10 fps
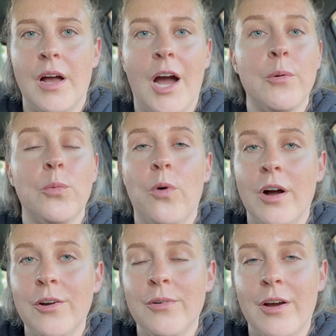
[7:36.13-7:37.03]
I would
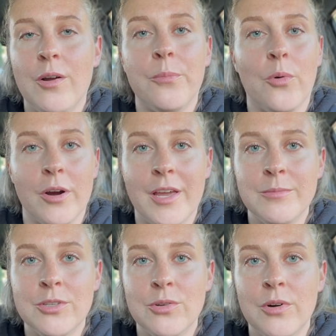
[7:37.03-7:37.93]
walk around a board game
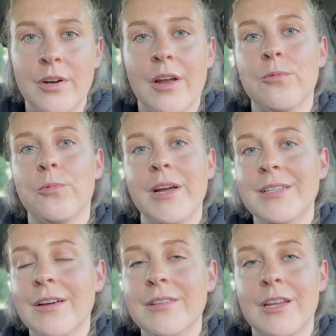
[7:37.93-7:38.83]
store and write
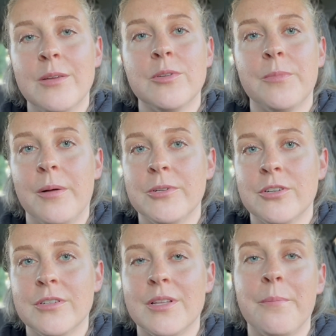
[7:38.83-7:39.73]
down the names of
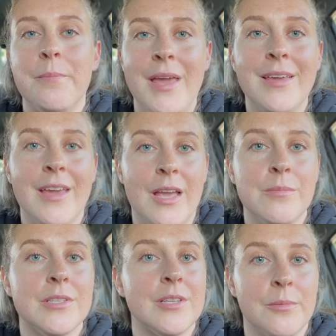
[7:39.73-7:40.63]
publishers that make games
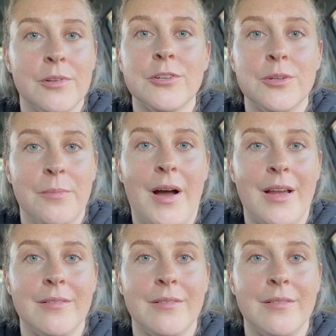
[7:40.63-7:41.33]
similar to mine.